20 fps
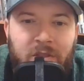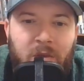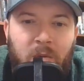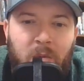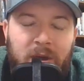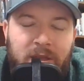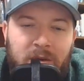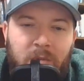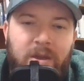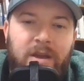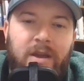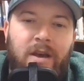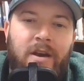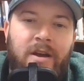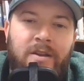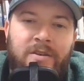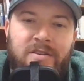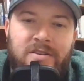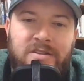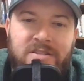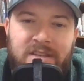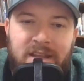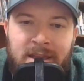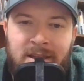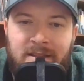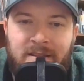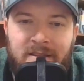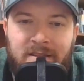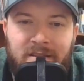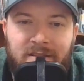the way that we
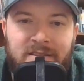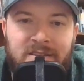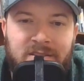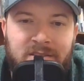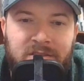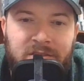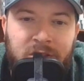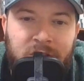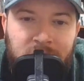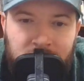understand the